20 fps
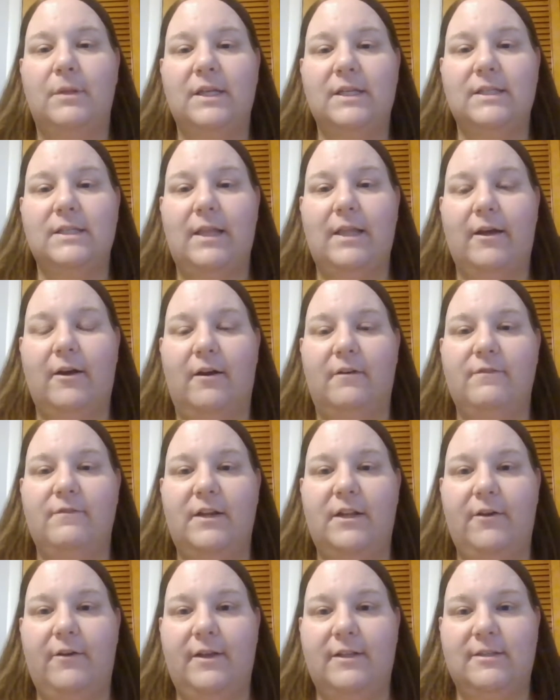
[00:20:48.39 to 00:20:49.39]
Please like our
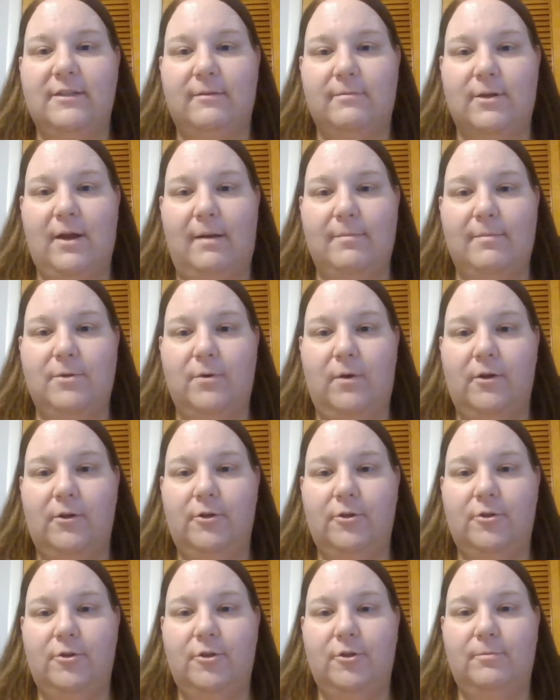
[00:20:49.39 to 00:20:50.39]
video and subscribe to our
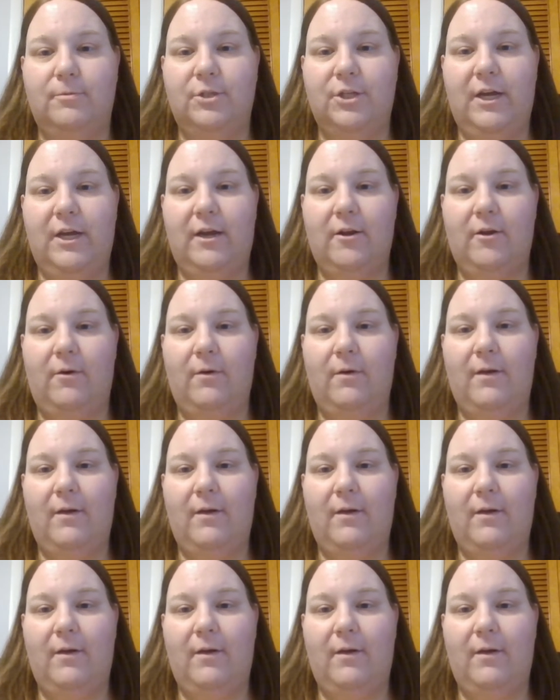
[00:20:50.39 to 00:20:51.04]
YouTube channel.